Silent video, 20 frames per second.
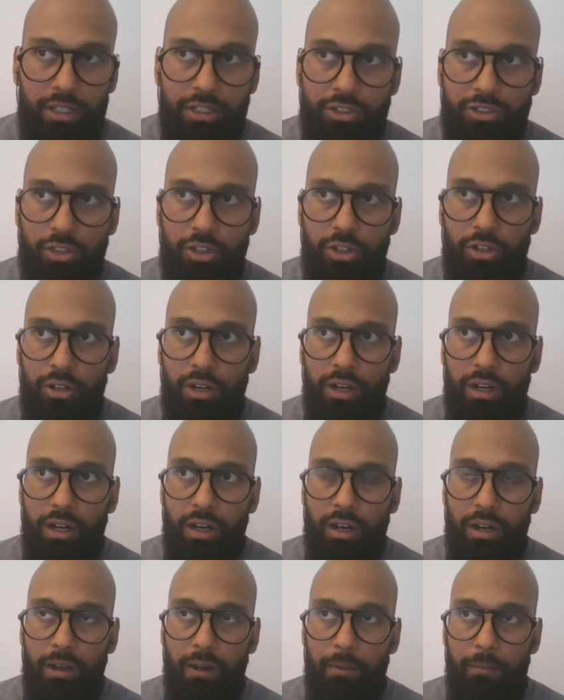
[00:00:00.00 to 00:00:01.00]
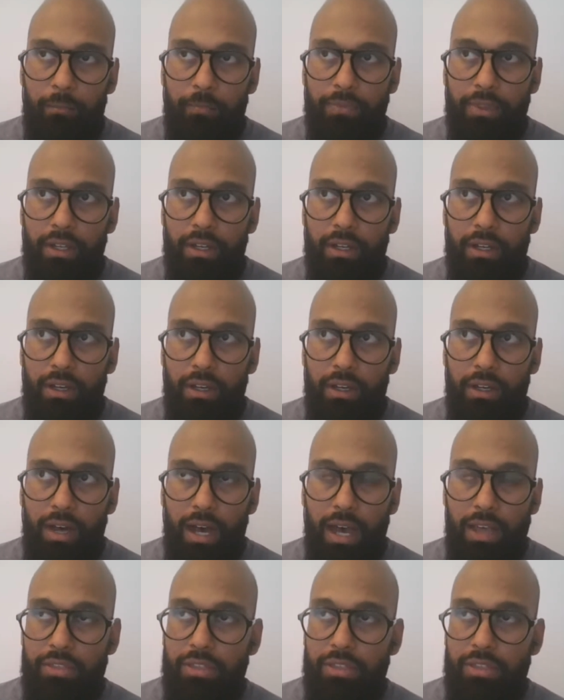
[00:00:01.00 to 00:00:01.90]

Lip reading: So I